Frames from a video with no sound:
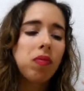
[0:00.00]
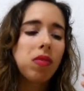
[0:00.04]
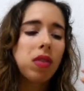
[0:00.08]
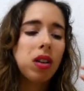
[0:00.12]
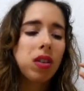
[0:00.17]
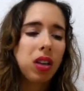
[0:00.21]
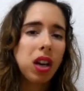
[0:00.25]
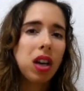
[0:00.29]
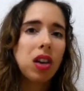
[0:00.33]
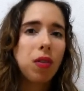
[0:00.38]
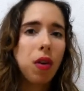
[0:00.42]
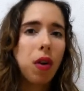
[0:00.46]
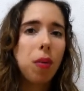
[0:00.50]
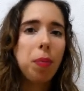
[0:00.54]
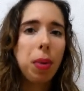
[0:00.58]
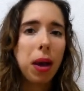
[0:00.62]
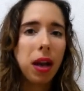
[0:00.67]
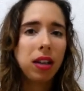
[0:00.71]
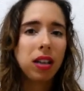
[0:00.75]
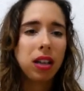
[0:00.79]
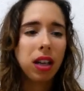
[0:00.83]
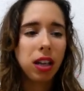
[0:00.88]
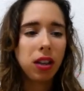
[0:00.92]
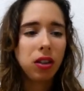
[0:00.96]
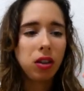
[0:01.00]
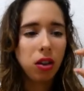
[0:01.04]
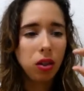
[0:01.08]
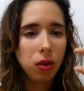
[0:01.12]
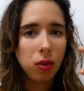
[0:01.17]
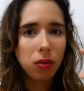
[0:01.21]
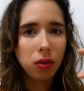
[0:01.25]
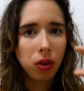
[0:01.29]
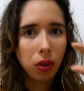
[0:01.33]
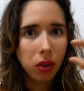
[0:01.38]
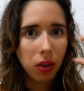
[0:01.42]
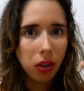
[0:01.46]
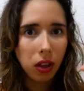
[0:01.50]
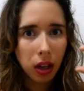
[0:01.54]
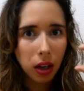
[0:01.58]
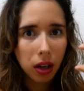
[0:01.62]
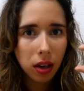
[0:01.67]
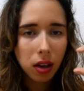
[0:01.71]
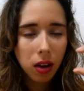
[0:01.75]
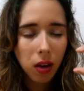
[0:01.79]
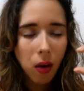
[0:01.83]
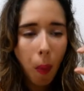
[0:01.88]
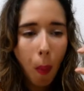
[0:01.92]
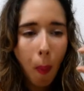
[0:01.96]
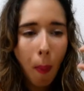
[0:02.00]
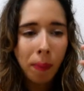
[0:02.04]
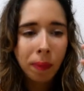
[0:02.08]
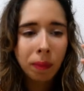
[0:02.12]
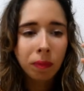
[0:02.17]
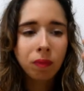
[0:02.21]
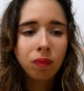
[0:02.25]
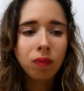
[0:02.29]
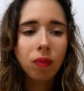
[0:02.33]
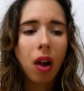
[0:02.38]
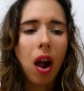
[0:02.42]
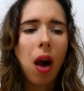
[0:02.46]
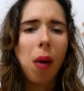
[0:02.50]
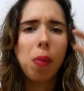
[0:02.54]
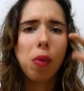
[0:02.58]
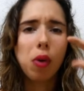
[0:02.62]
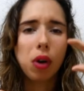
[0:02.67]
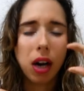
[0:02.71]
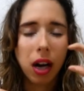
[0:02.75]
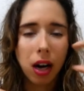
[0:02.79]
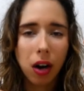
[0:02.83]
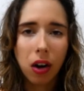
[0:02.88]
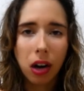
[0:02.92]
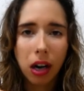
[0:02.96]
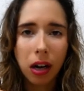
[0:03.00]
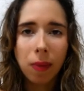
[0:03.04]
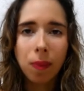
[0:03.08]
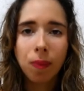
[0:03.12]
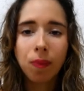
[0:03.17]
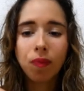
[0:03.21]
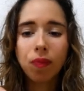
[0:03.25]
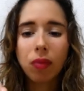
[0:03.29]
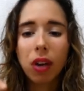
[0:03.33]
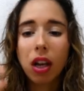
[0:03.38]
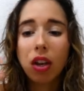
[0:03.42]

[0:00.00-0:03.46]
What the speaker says: Second of all, pancakes, you know, they're thick and more airy.